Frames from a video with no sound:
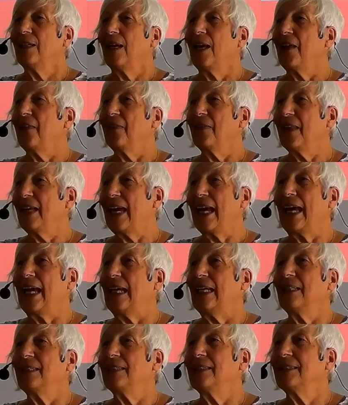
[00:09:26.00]
And
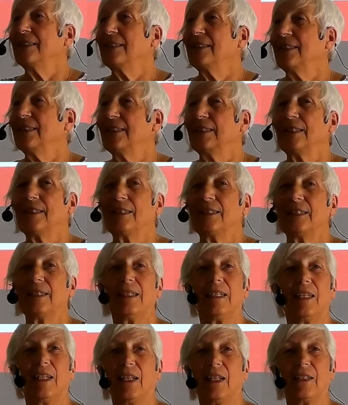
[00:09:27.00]
there,
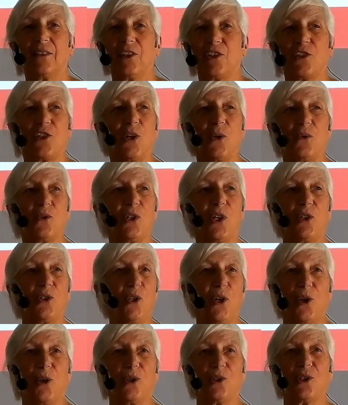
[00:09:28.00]
the stones are
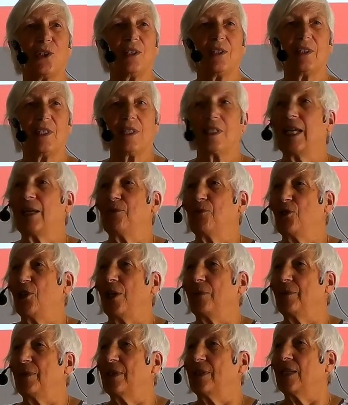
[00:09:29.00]
not the same
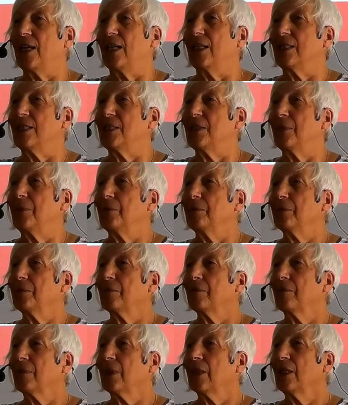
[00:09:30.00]
shape and size.
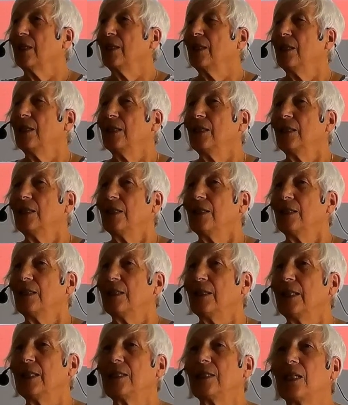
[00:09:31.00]

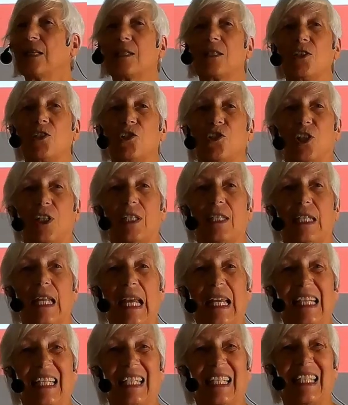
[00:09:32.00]
It doesn't just
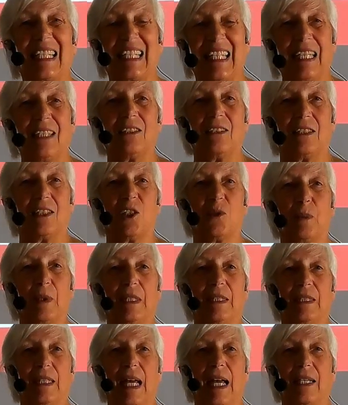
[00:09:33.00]
take skill to
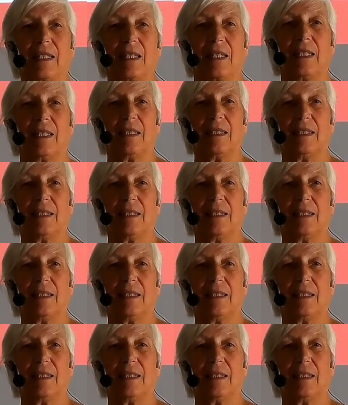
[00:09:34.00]
build that.